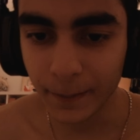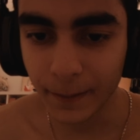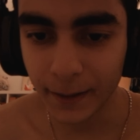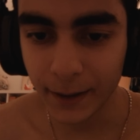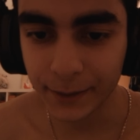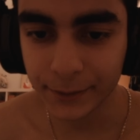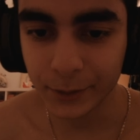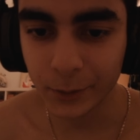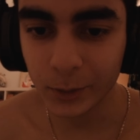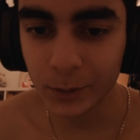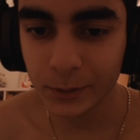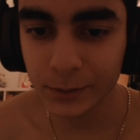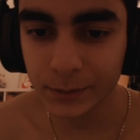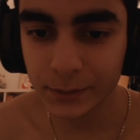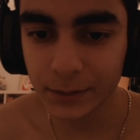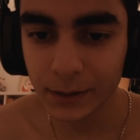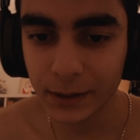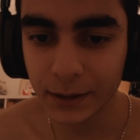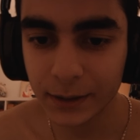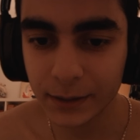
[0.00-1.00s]
I
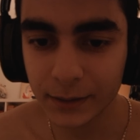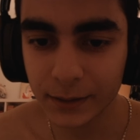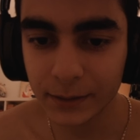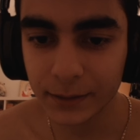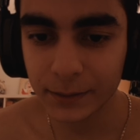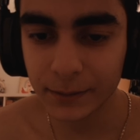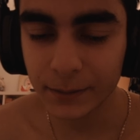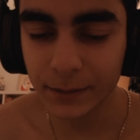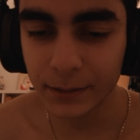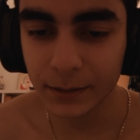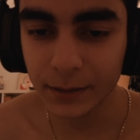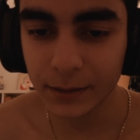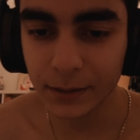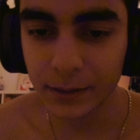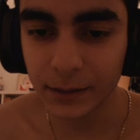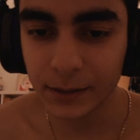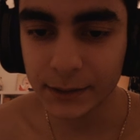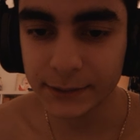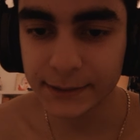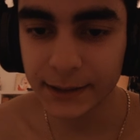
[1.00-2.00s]
don't
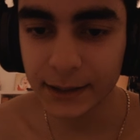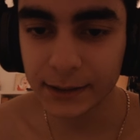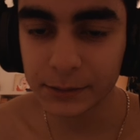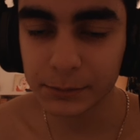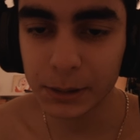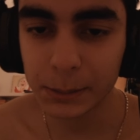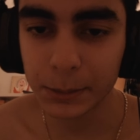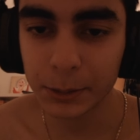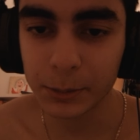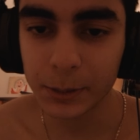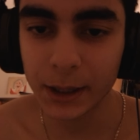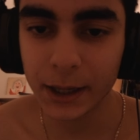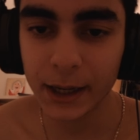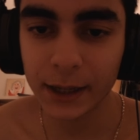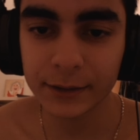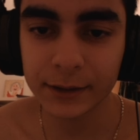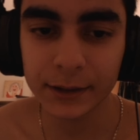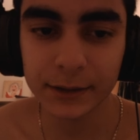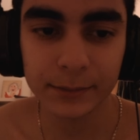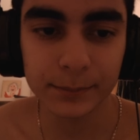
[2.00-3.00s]
exactly remember where I
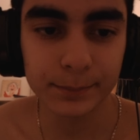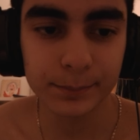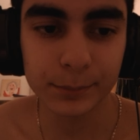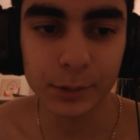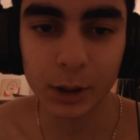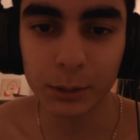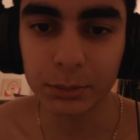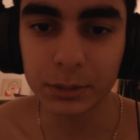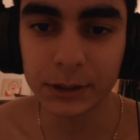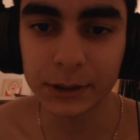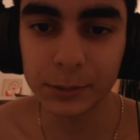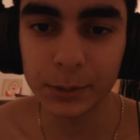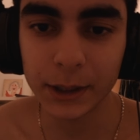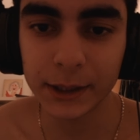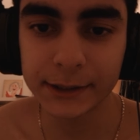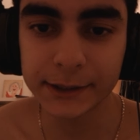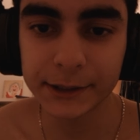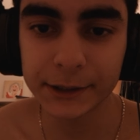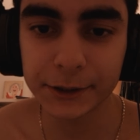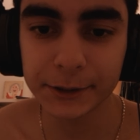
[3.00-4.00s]
entered, probably
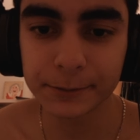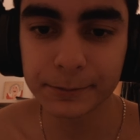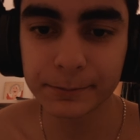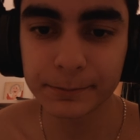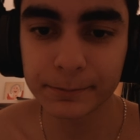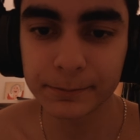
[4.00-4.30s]
right here.